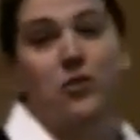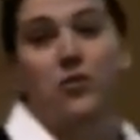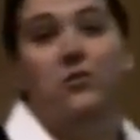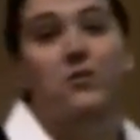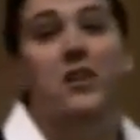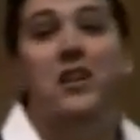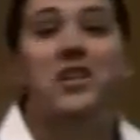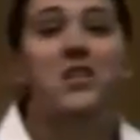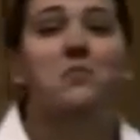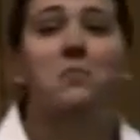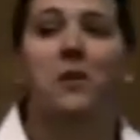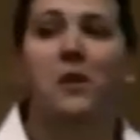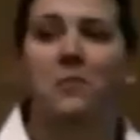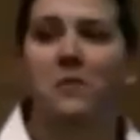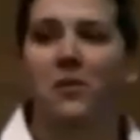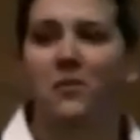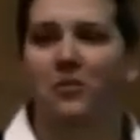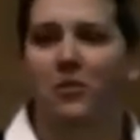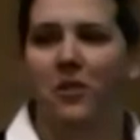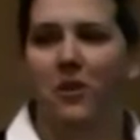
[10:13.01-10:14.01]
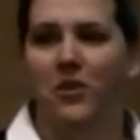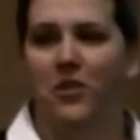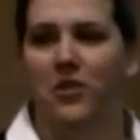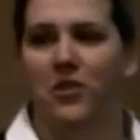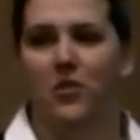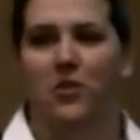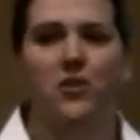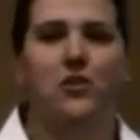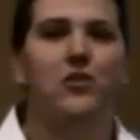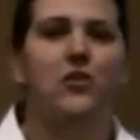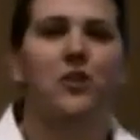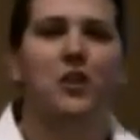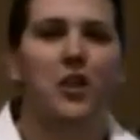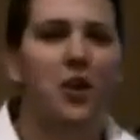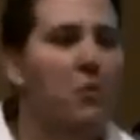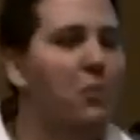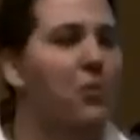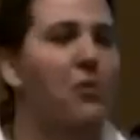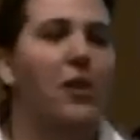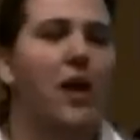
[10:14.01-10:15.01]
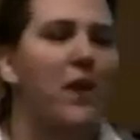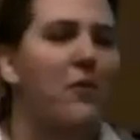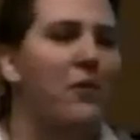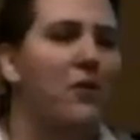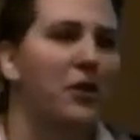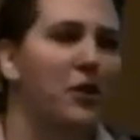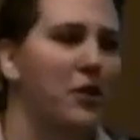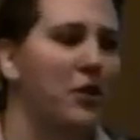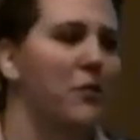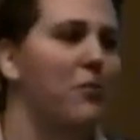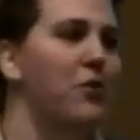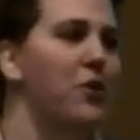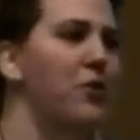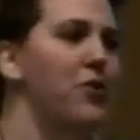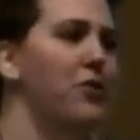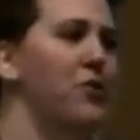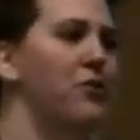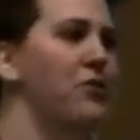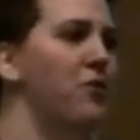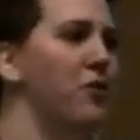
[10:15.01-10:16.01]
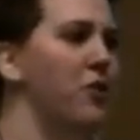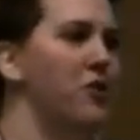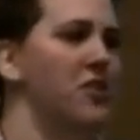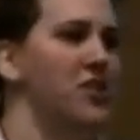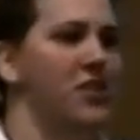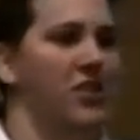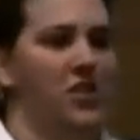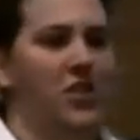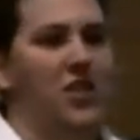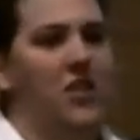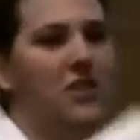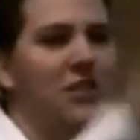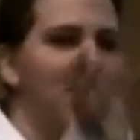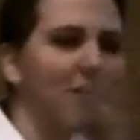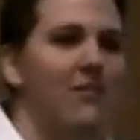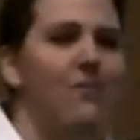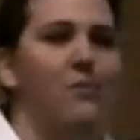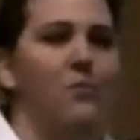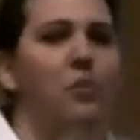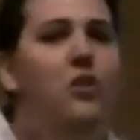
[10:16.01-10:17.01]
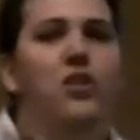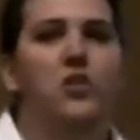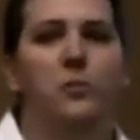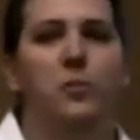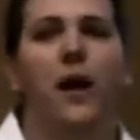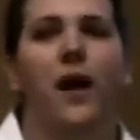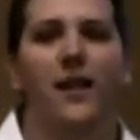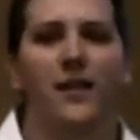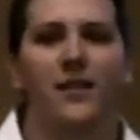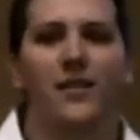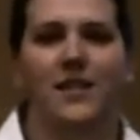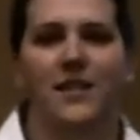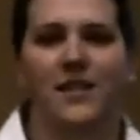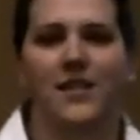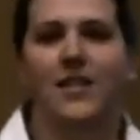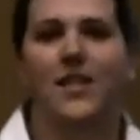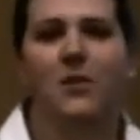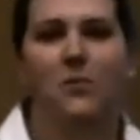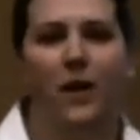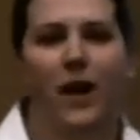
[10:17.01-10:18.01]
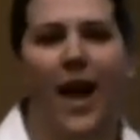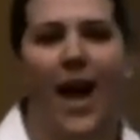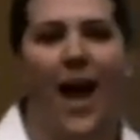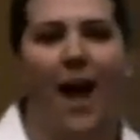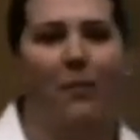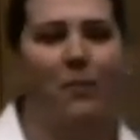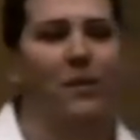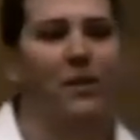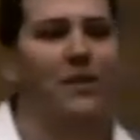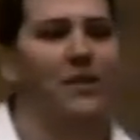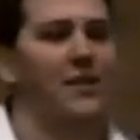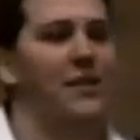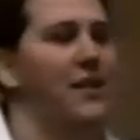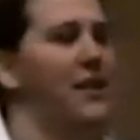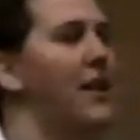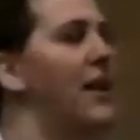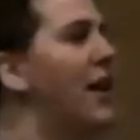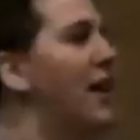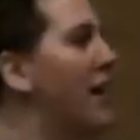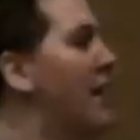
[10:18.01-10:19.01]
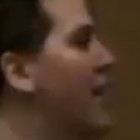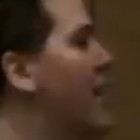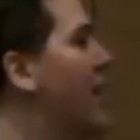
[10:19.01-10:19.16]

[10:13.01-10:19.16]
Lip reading: do the experiment first, or play with the computer first and just push buttons and see what happens, and